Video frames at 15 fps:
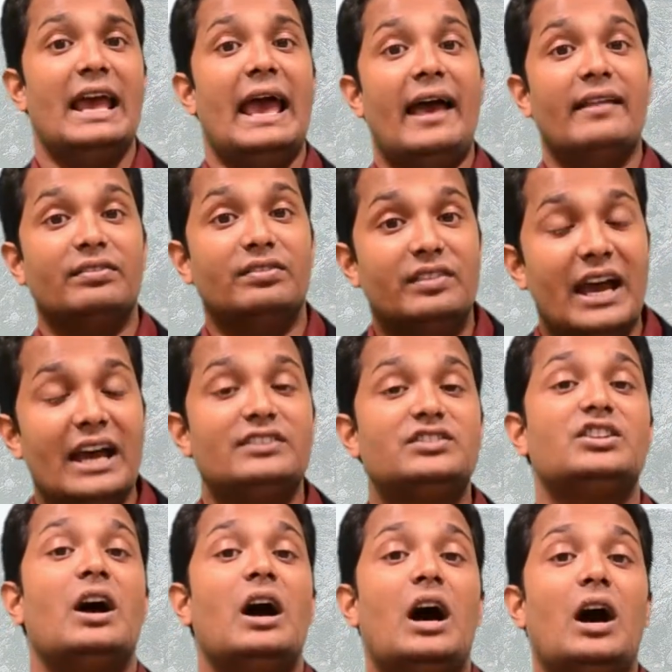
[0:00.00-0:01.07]
and
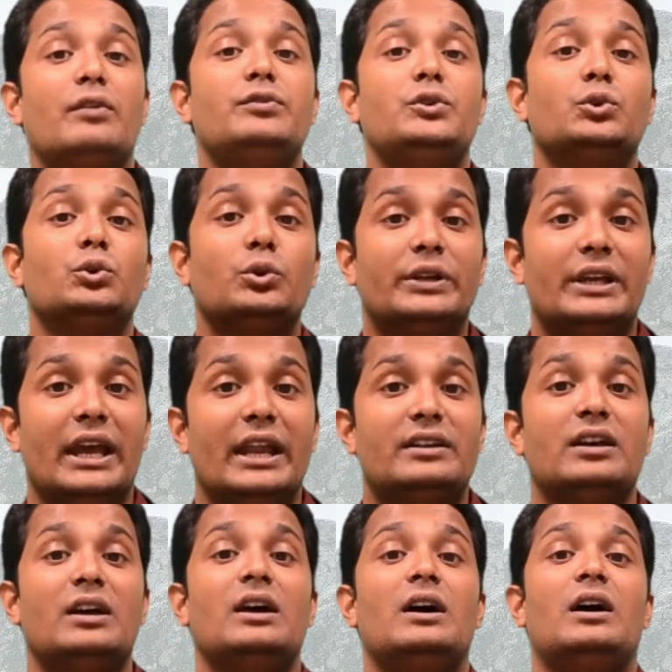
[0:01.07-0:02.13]
that's how you
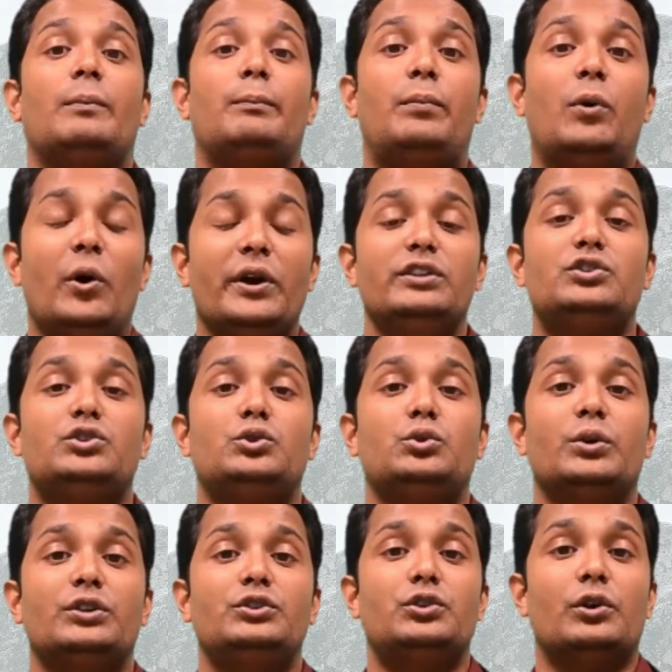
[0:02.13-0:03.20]
get points
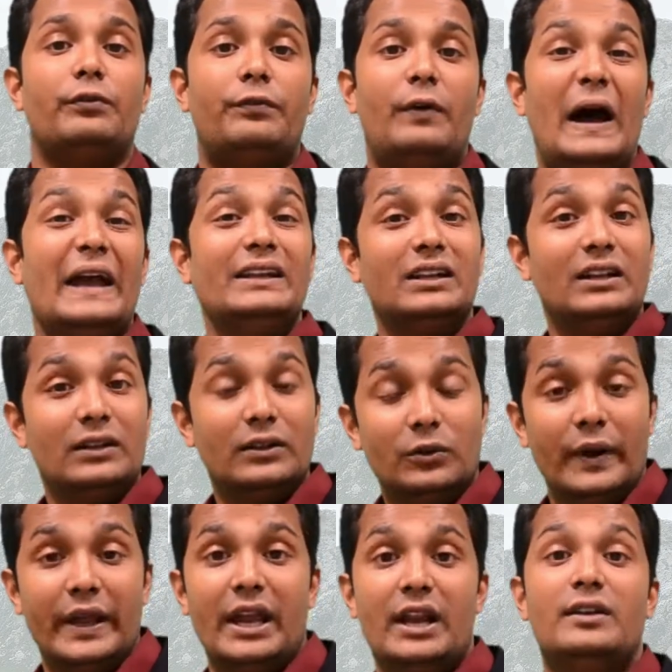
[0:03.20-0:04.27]
towards your final
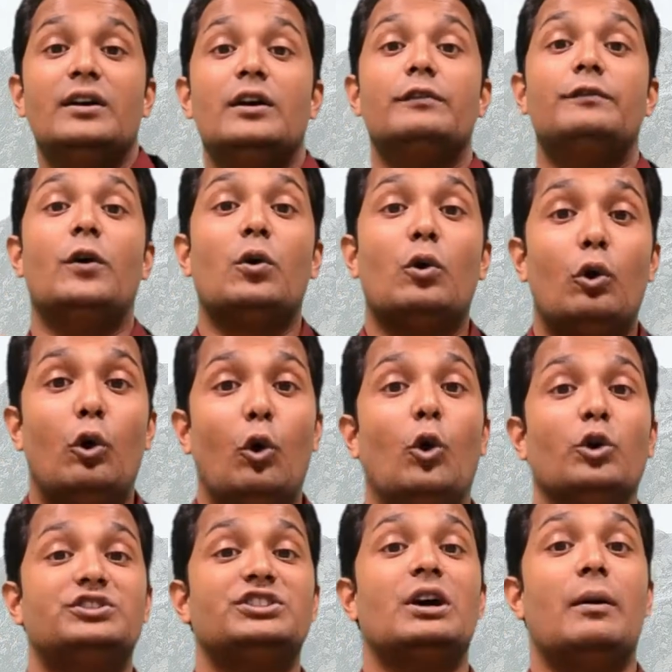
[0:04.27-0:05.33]
grade for
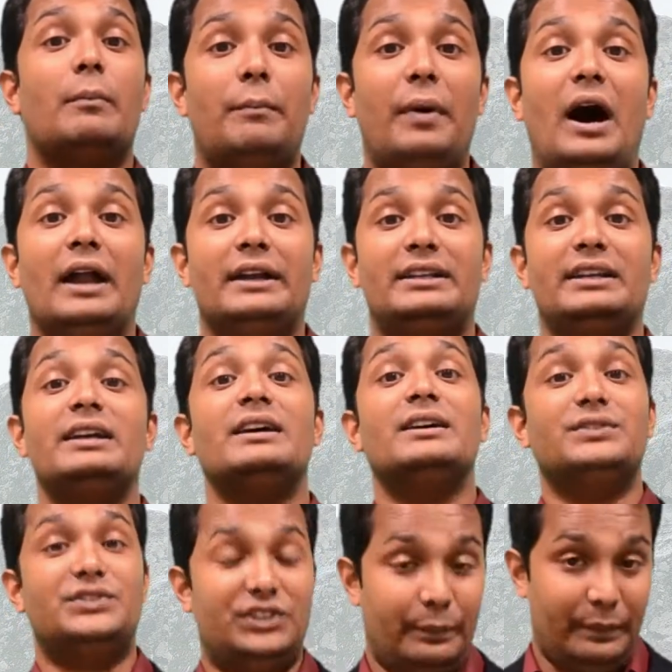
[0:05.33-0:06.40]
course
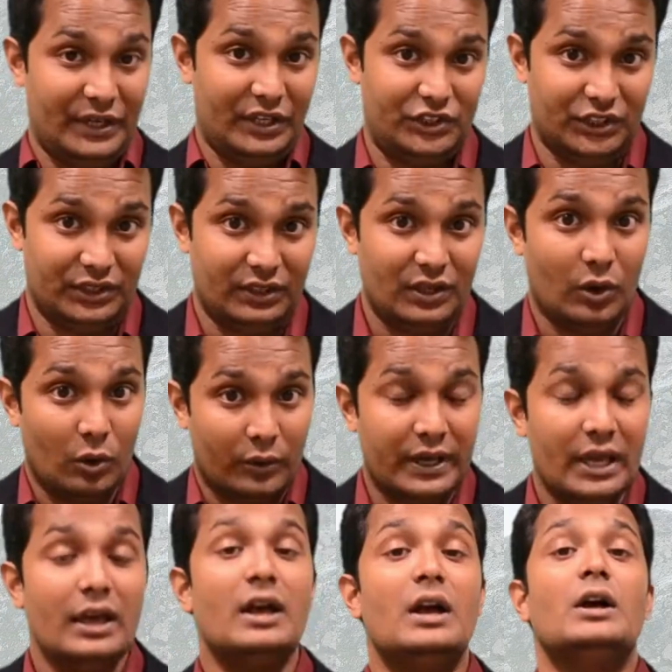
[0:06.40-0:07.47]
participation,
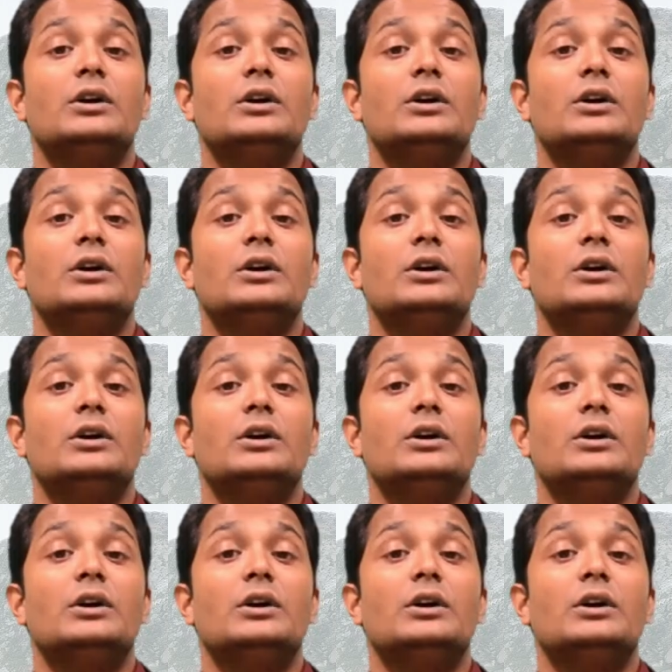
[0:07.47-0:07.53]
okay?